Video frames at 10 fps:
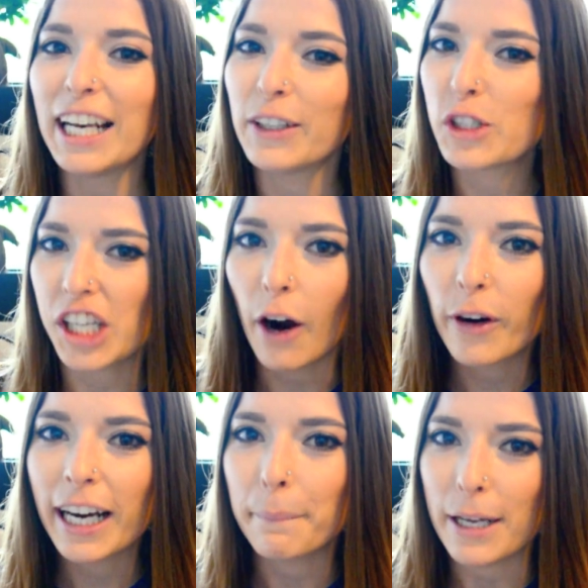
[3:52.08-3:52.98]
I don't
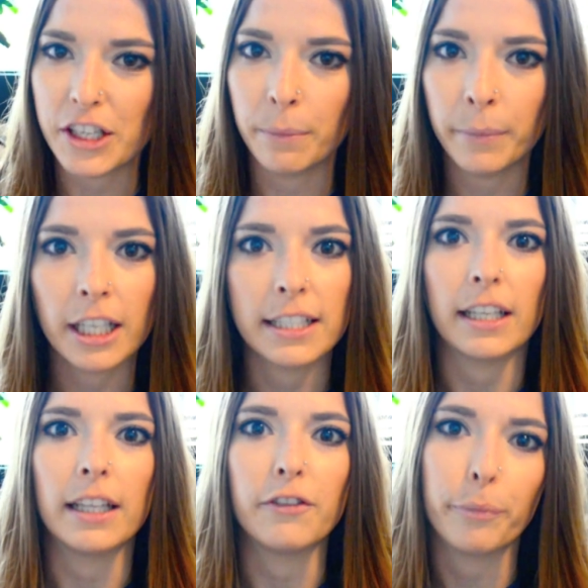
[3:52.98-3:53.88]
shower at my gym because I
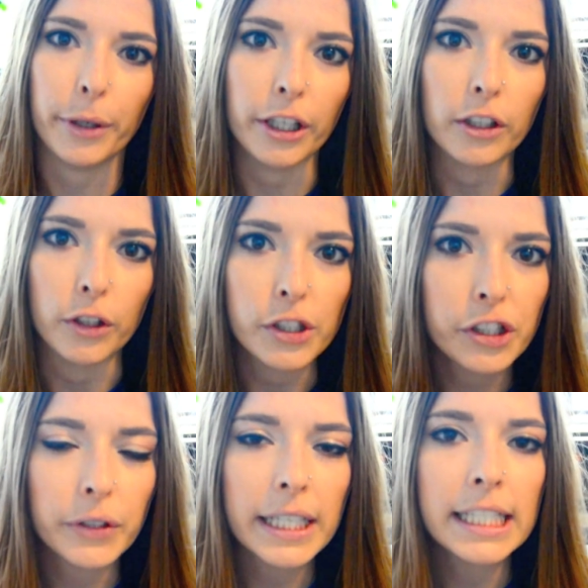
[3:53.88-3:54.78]
live pretty close
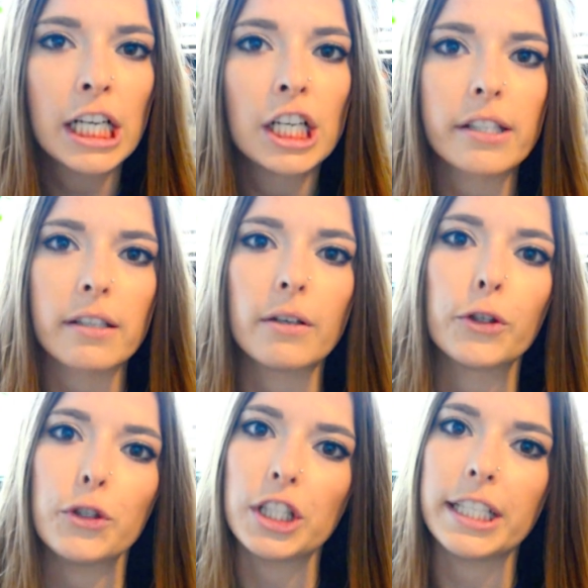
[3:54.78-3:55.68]
to it. So
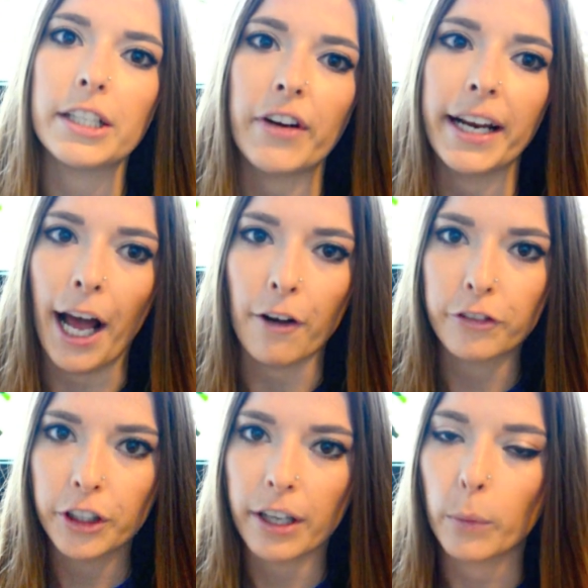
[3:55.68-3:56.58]
usually right
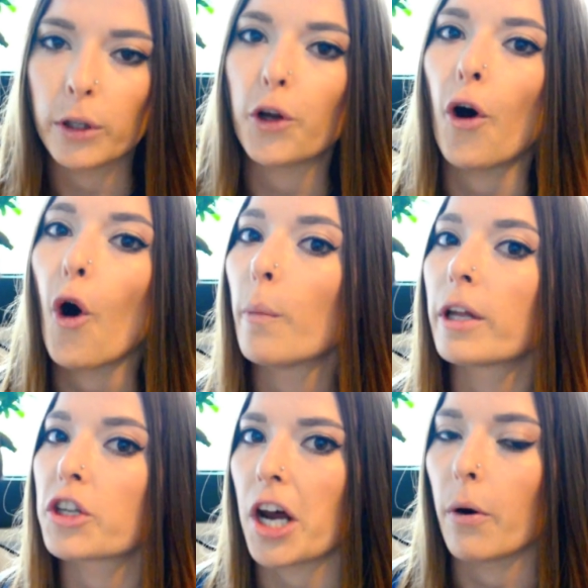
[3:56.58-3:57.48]
after it I will go home
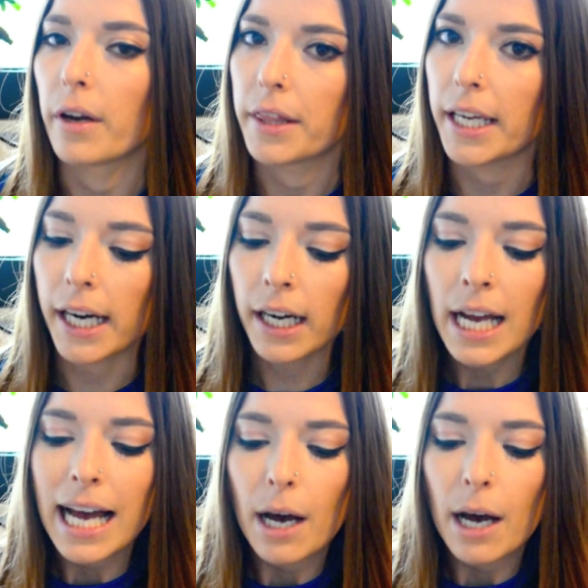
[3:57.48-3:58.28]
and shower there.